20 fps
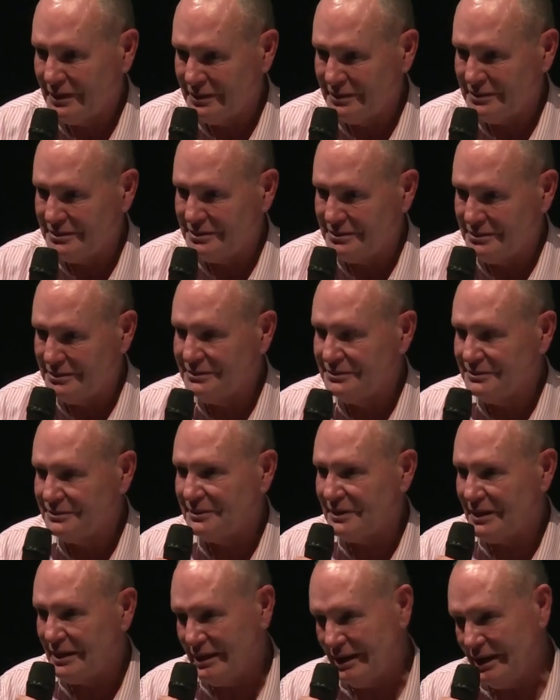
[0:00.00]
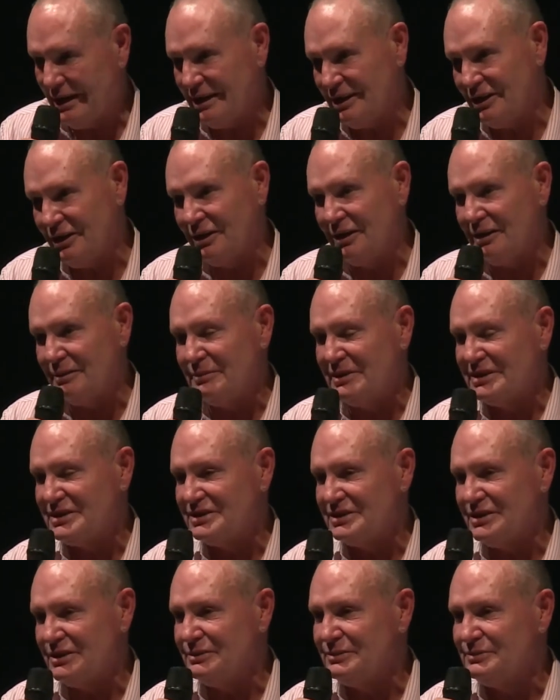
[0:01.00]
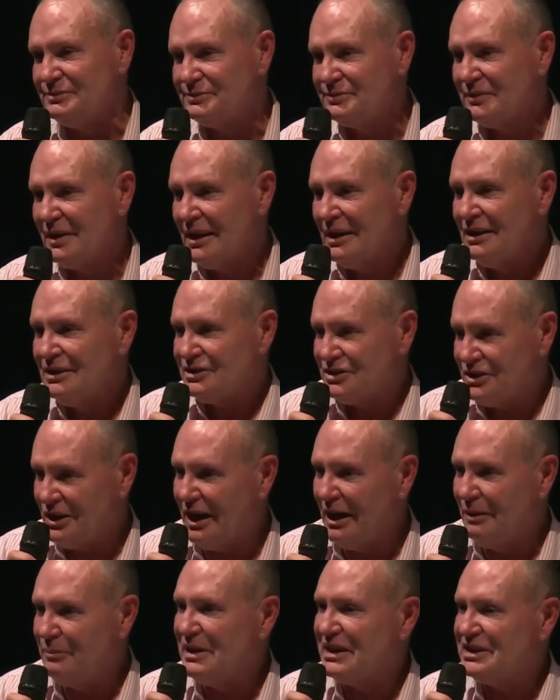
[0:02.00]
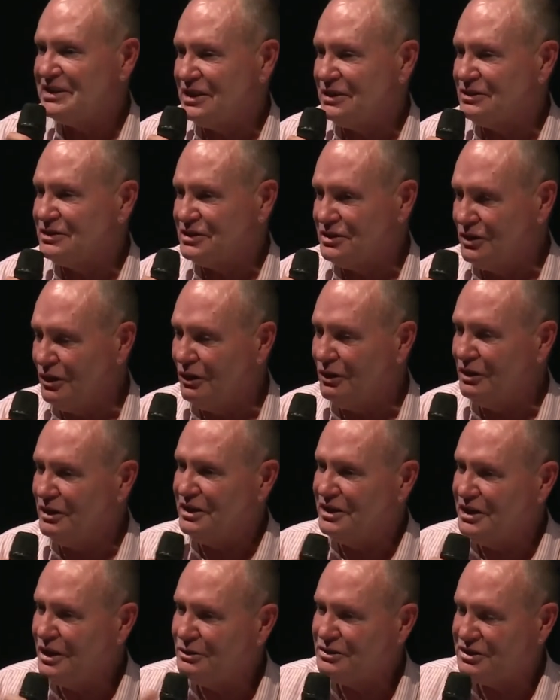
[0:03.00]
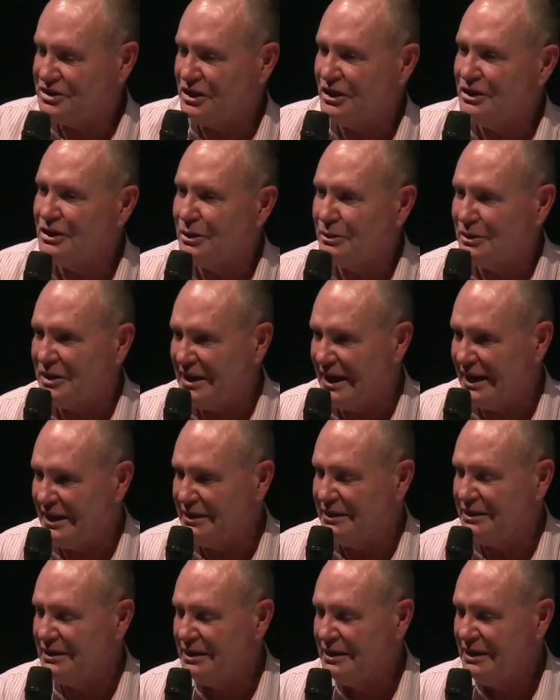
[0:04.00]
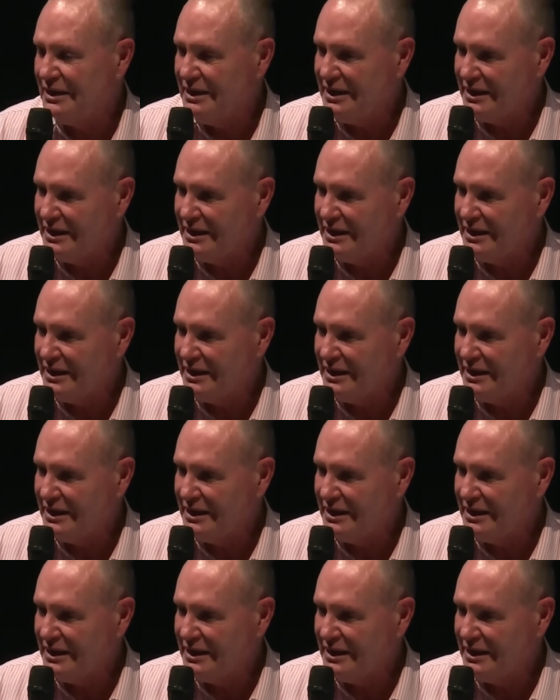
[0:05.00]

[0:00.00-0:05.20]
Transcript: I miss you. I know, I miss you. So I miss you. So you turn up